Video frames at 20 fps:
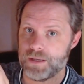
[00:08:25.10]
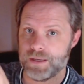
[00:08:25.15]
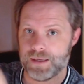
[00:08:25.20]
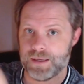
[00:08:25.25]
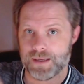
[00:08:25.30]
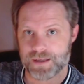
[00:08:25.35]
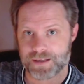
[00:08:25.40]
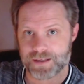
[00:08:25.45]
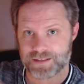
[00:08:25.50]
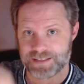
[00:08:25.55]

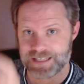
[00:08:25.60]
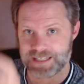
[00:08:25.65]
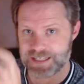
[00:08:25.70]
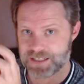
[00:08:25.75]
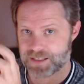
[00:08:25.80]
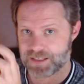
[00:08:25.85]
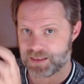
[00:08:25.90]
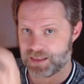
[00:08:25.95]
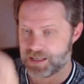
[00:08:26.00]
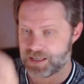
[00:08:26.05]
Because
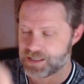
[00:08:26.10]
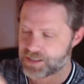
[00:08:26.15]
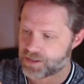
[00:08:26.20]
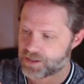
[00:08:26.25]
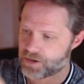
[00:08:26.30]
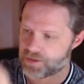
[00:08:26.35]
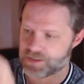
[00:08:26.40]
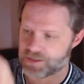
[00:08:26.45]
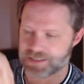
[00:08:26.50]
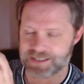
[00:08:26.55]
these, these
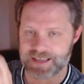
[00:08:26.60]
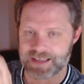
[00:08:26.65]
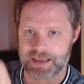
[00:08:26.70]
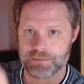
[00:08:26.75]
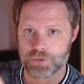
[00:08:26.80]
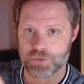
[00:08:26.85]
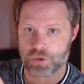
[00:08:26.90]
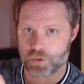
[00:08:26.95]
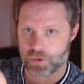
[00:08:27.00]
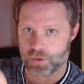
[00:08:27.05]
are the
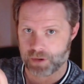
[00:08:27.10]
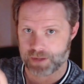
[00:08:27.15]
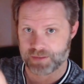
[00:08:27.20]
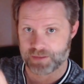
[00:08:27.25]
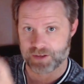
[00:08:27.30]
same coin.